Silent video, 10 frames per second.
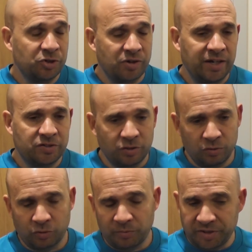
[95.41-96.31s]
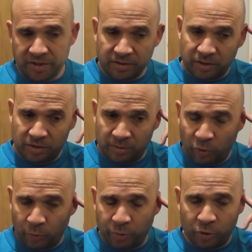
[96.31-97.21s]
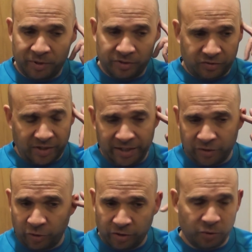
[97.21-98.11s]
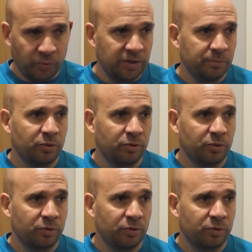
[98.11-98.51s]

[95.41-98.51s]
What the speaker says: We tried to do something, a more permanent signing earlier in the week,